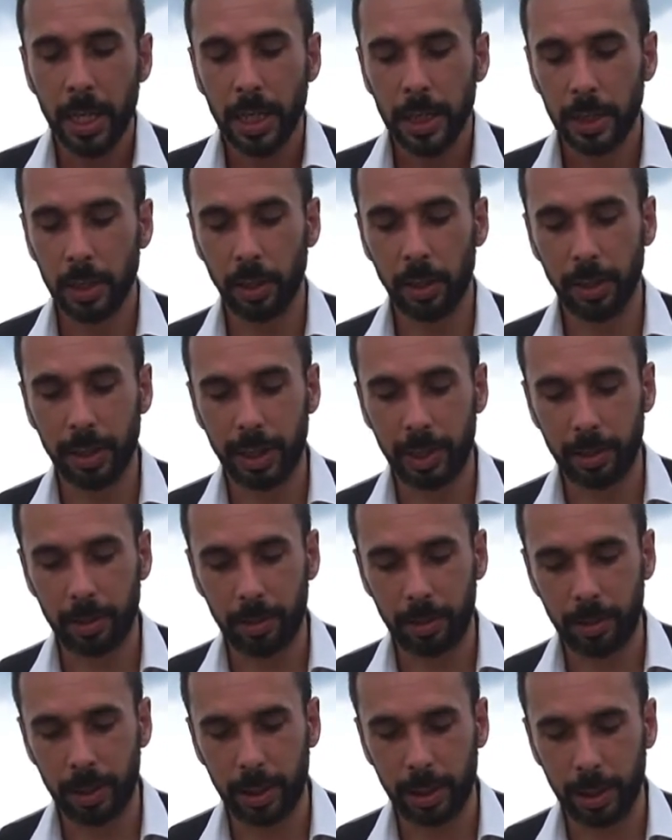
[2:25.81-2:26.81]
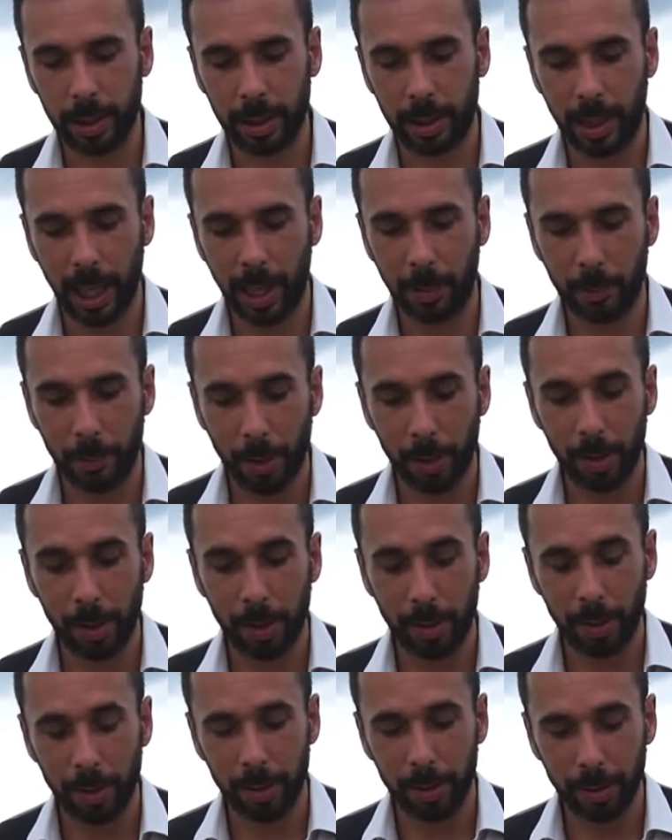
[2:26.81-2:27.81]
The
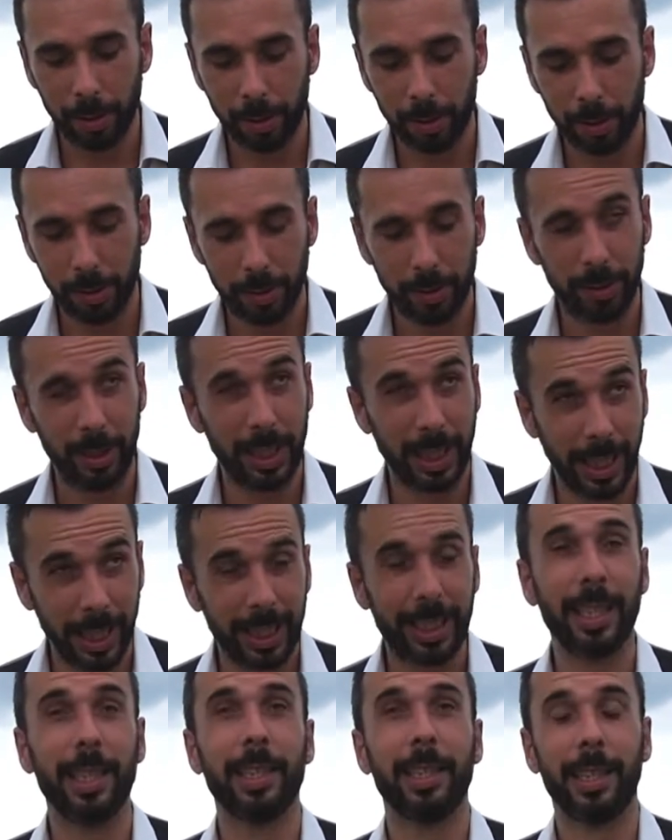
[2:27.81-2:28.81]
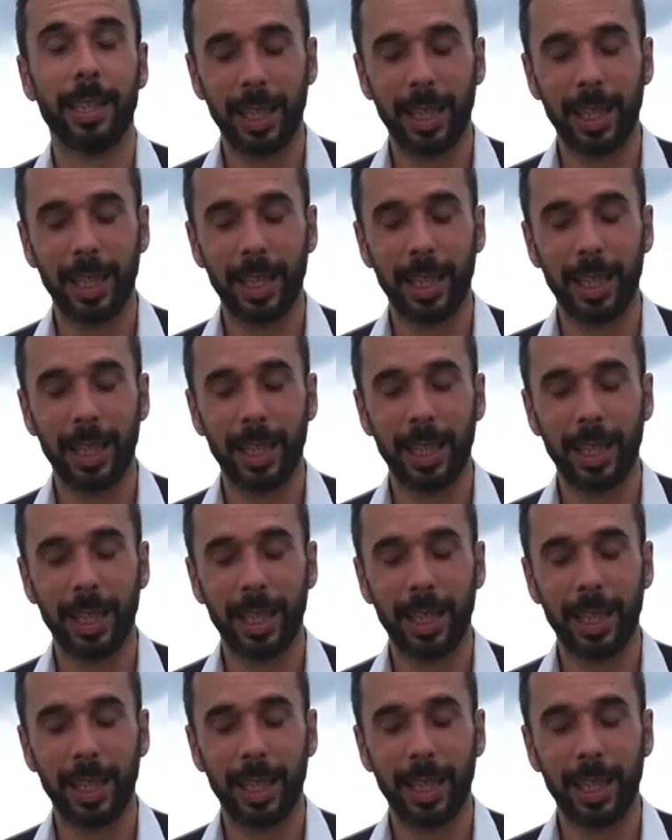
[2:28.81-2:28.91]
carbonic